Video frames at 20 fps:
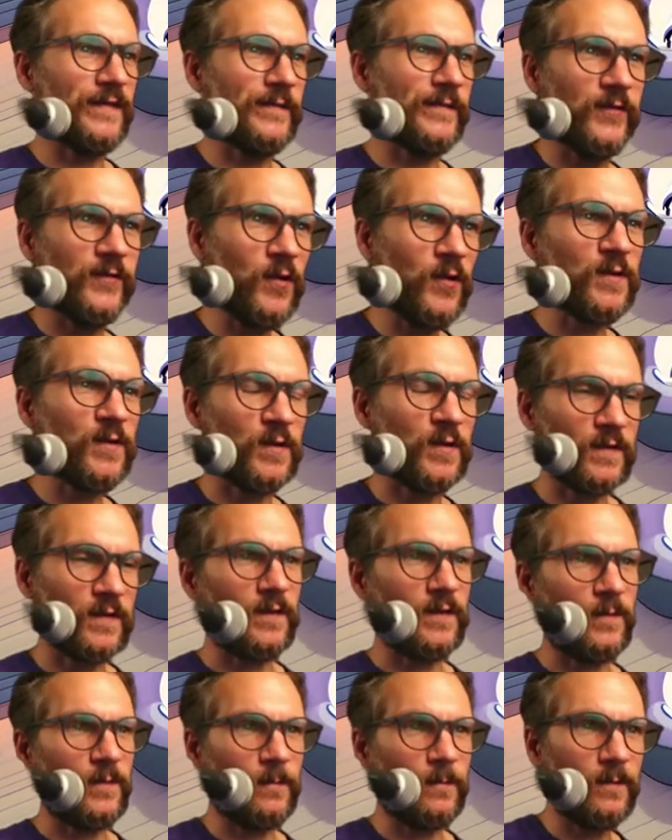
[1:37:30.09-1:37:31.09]
of culture.
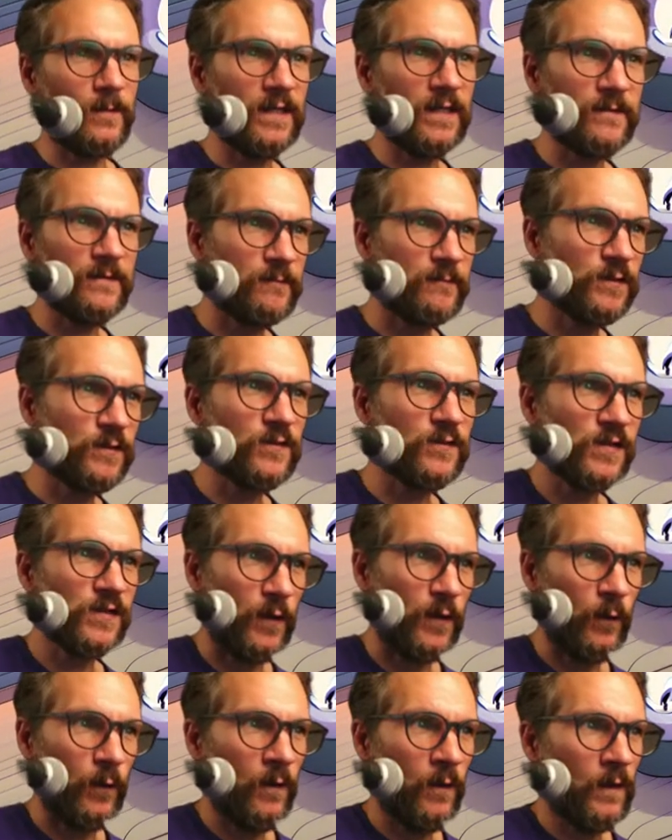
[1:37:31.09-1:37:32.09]
So what else would you
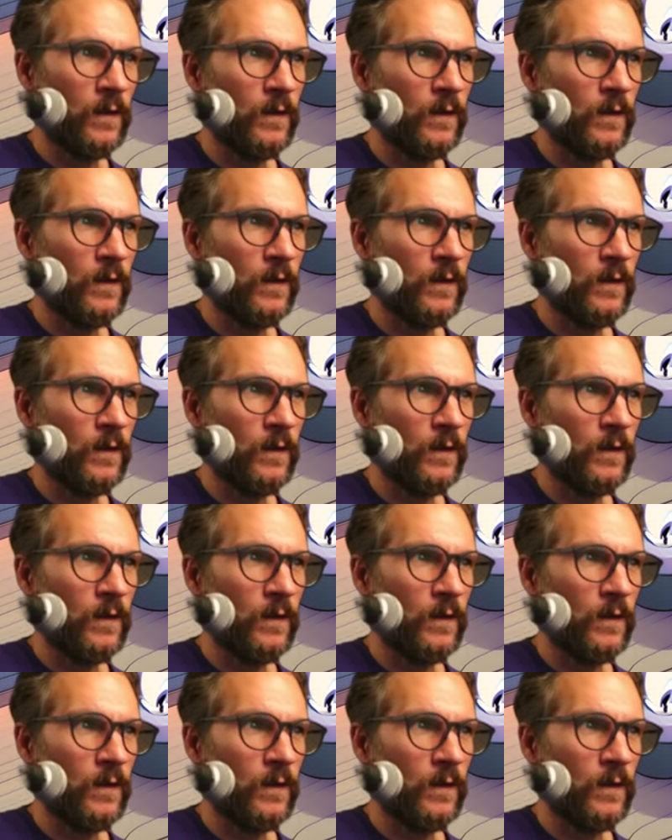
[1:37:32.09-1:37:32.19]
show?